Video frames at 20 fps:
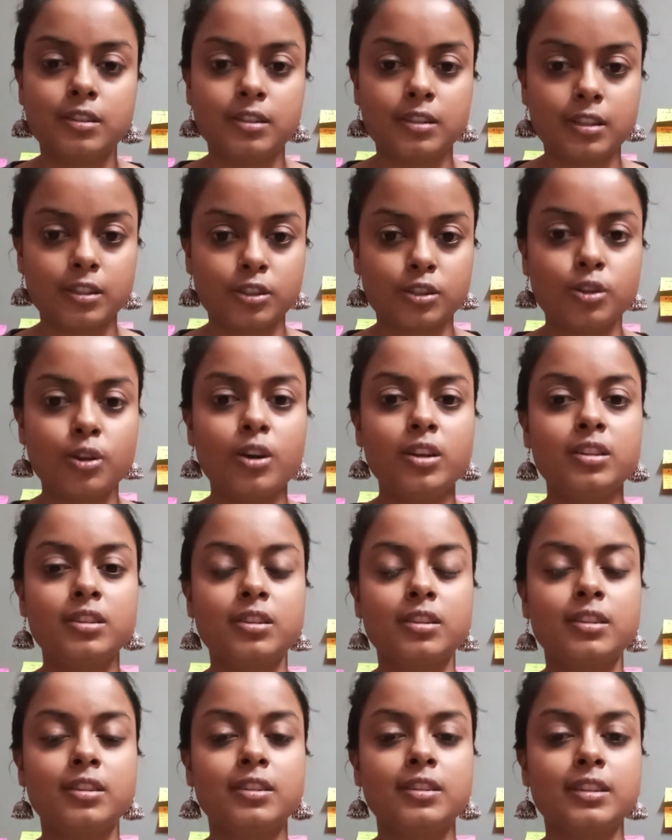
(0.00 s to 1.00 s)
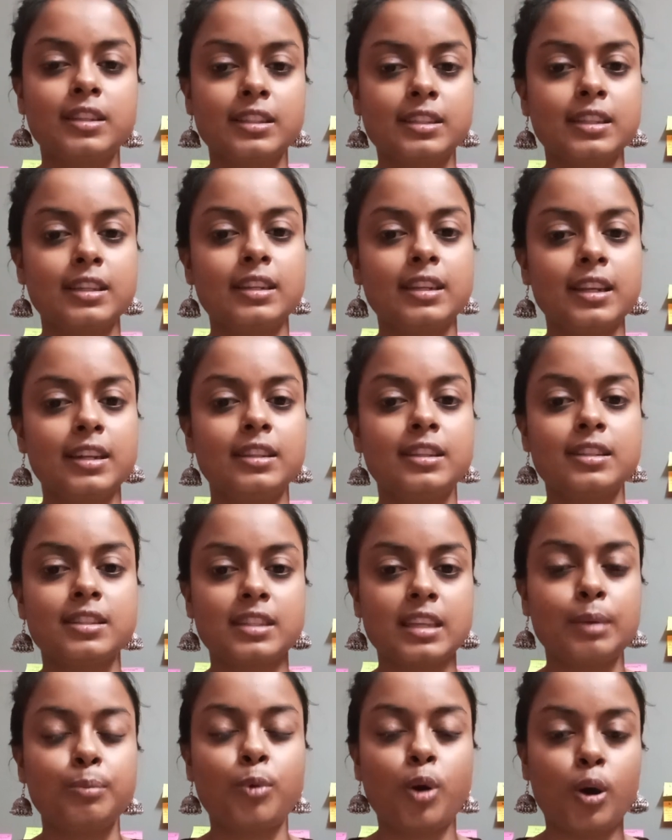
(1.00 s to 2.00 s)
does not designate the
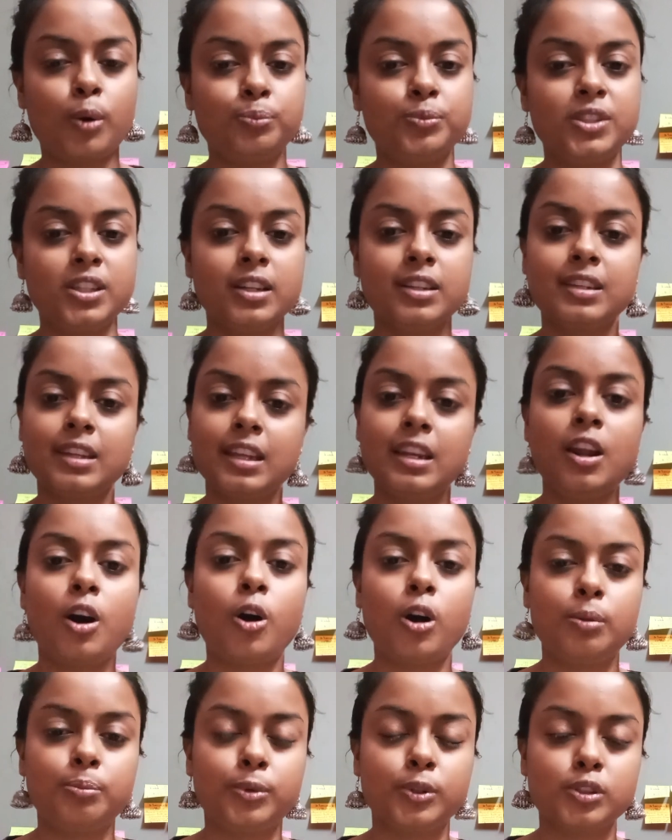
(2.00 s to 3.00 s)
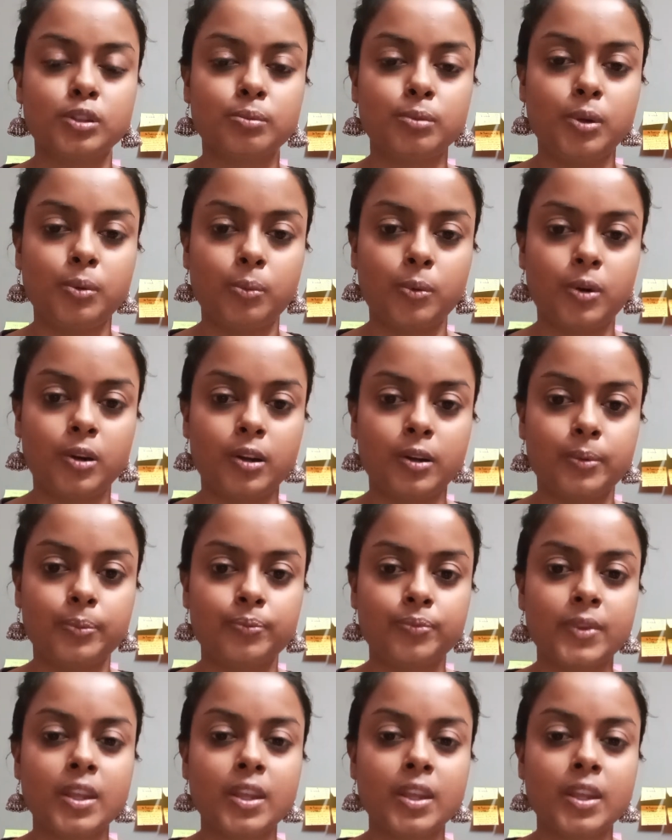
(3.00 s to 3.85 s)
same object in all possible world.